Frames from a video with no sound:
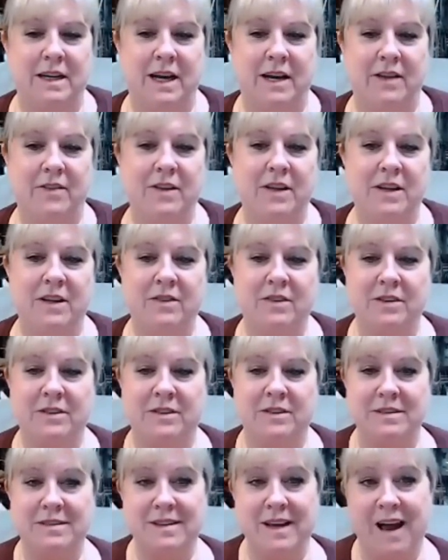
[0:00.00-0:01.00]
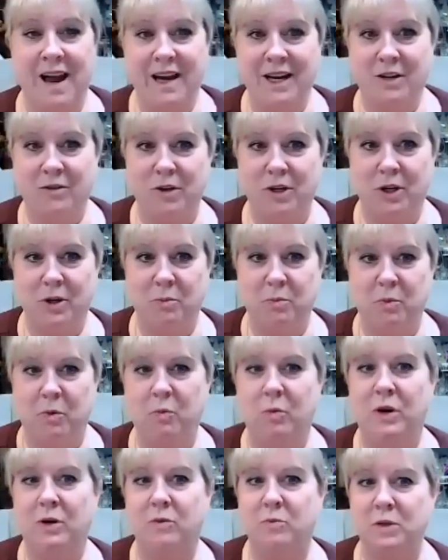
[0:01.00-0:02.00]
And then in the design group,
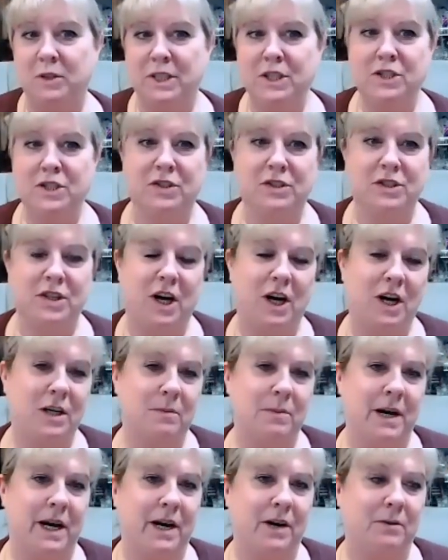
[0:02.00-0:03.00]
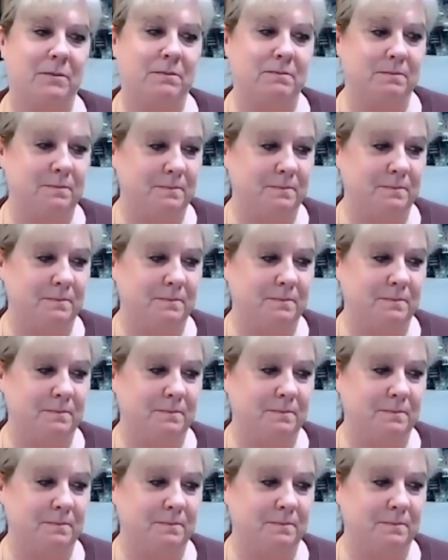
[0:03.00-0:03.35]
we really just talk about,